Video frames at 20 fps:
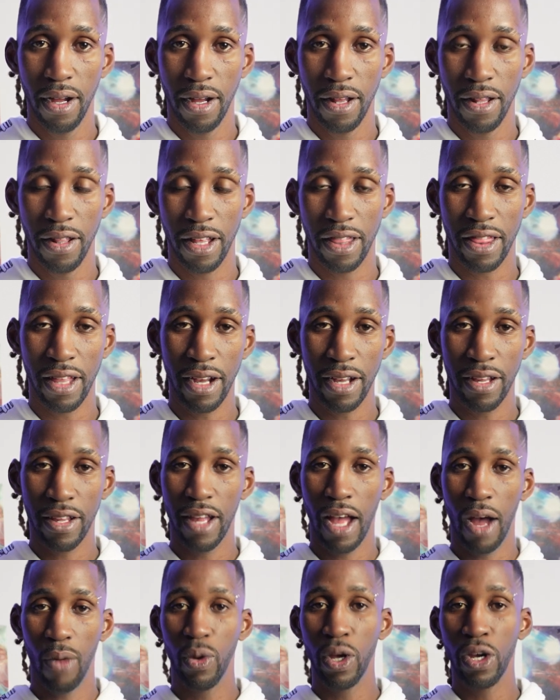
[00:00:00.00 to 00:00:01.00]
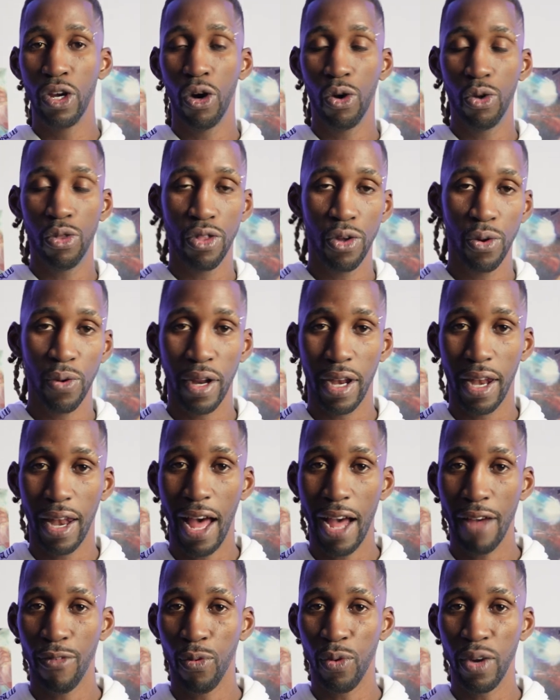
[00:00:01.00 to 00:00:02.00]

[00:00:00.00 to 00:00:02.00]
The things that we go through in life,